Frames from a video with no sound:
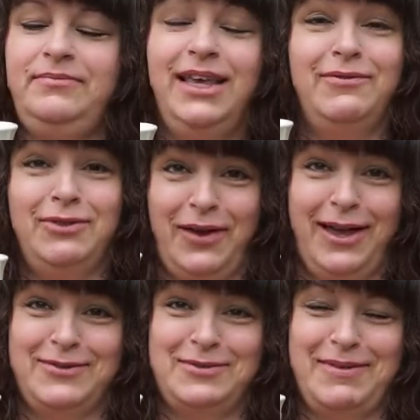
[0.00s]
even though I
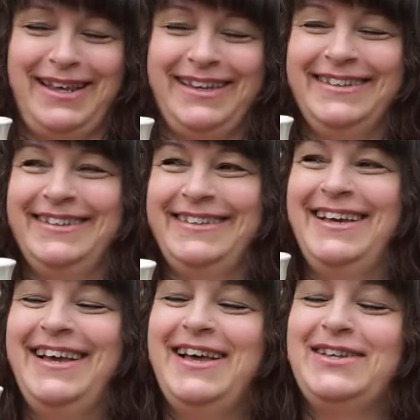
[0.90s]
have too many.
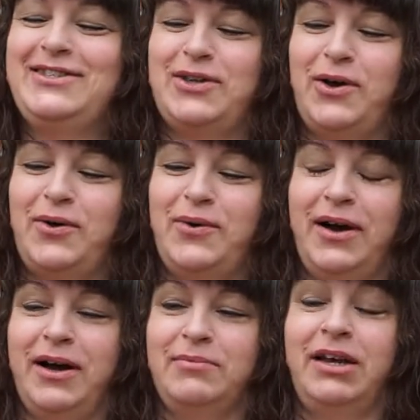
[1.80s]
So
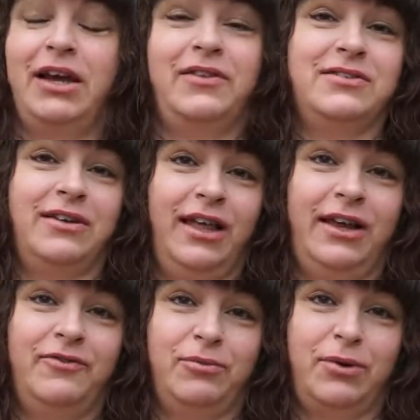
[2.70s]
I got this
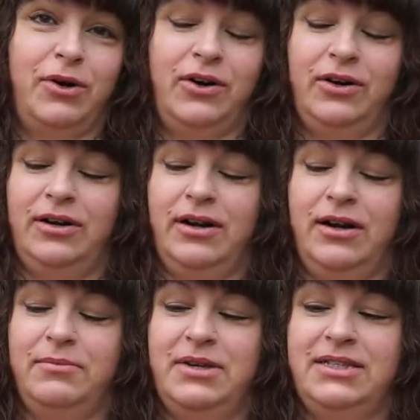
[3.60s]
online from her
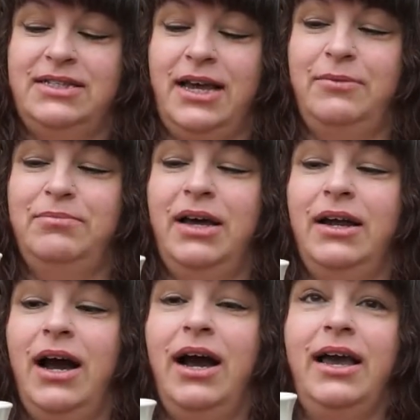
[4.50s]
instead, but
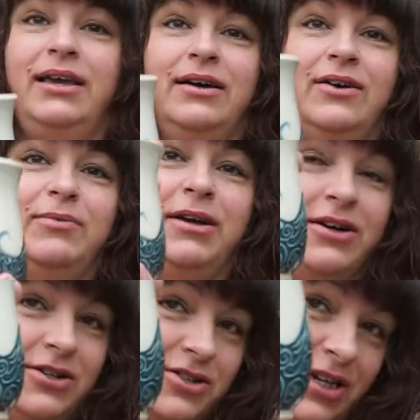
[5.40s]
oh my
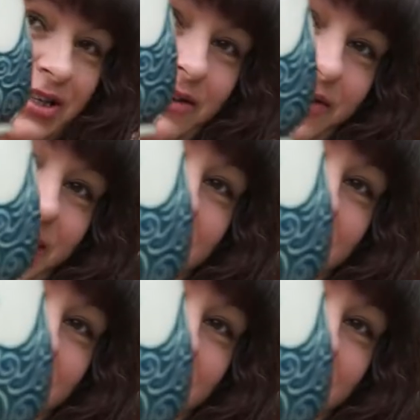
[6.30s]
gosh, I love it.